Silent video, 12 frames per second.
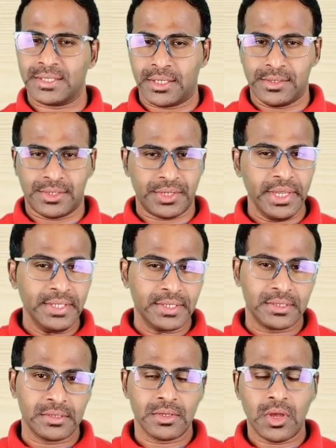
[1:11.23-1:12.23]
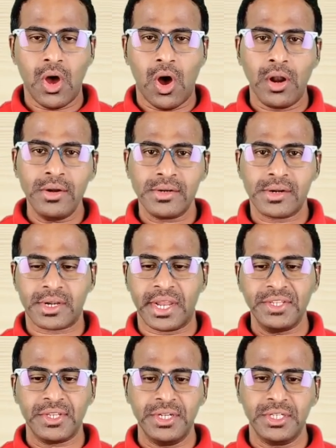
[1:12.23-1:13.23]
6 on
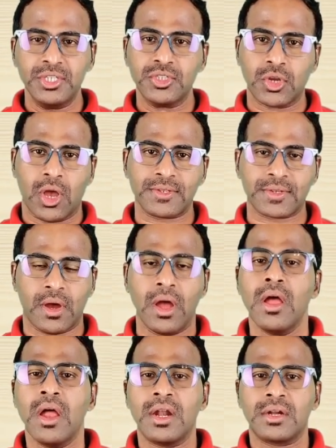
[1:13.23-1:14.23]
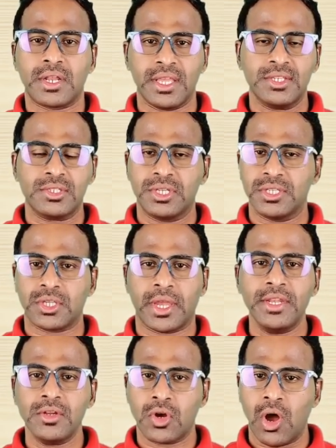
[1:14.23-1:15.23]
Tricentis Tosca test
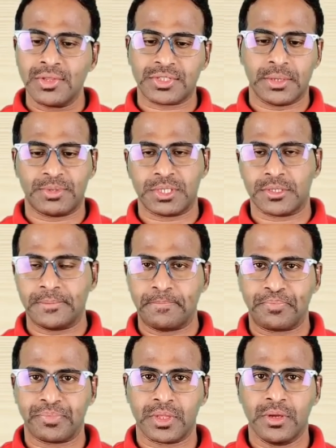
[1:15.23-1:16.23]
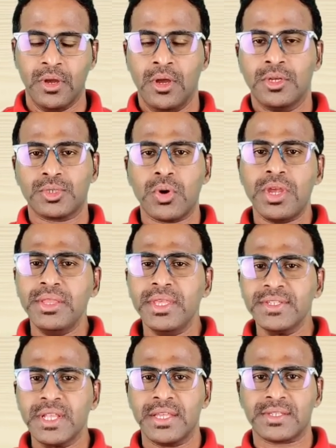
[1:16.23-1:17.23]
design concepts. So in
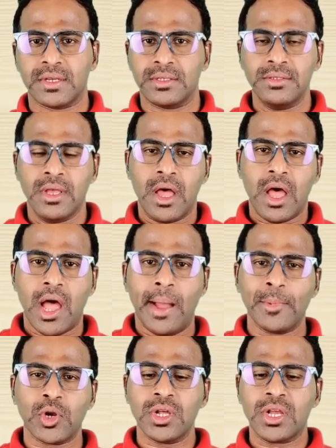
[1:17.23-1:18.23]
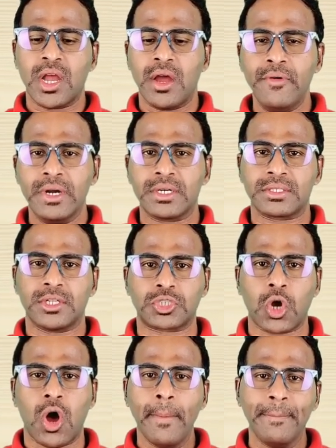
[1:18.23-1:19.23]
this lesson, I'm going to cover the
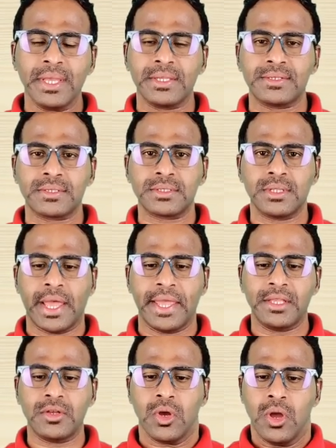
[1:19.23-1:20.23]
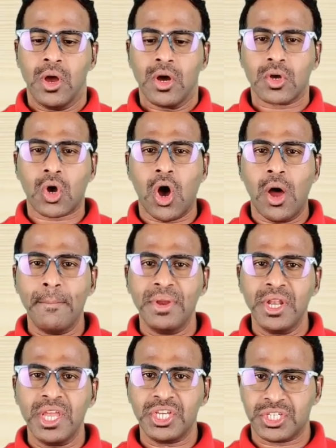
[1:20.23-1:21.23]
topics like
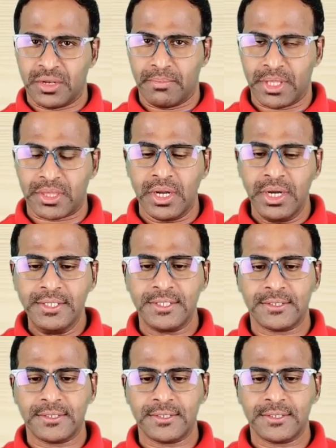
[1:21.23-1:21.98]
combination methods,